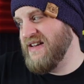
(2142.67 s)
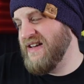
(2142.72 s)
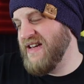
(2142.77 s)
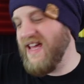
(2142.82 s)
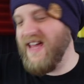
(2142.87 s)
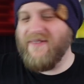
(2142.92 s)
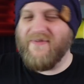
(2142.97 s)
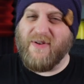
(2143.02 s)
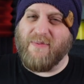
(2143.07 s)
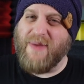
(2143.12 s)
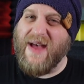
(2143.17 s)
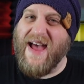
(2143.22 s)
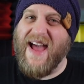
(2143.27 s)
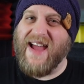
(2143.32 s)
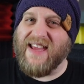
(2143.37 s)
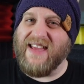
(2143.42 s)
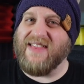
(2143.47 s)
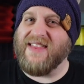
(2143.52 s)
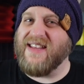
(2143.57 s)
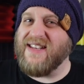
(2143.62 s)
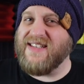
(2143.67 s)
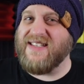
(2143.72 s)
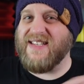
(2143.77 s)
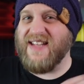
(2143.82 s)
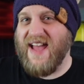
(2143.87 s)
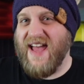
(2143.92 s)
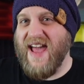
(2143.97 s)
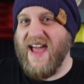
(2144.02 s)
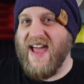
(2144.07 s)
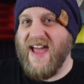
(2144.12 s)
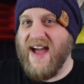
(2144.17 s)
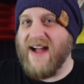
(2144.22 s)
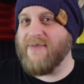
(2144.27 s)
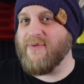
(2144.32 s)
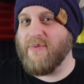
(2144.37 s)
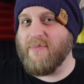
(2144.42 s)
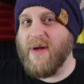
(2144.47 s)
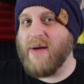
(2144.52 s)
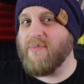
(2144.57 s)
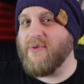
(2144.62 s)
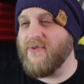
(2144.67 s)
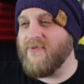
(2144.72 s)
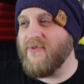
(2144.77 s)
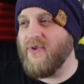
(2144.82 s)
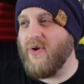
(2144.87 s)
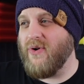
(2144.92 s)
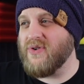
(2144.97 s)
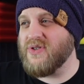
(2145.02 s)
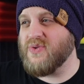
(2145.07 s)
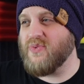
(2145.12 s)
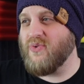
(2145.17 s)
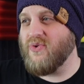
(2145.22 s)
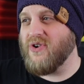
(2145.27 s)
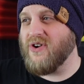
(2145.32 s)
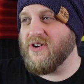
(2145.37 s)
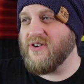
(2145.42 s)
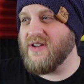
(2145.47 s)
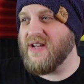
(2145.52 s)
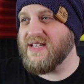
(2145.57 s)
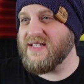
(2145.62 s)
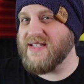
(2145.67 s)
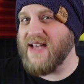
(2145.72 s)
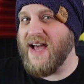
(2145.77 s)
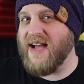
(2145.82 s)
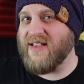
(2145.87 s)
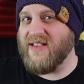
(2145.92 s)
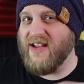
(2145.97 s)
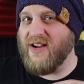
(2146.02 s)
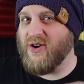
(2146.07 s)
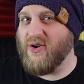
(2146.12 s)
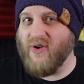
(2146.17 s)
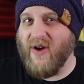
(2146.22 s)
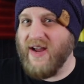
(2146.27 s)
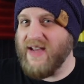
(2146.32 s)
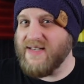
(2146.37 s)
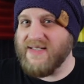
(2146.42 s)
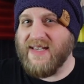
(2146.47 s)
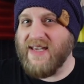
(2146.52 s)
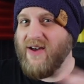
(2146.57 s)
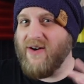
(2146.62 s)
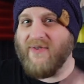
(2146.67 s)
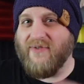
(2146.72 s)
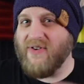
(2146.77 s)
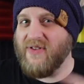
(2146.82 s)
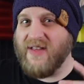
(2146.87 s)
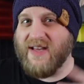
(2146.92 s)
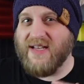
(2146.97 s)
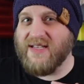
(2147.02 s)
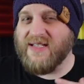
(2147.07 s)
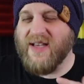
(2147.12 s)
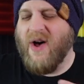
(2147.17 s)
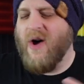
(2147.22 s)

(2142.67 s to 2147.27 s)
even back in the day, I remember folks weren't exactly crazy over this,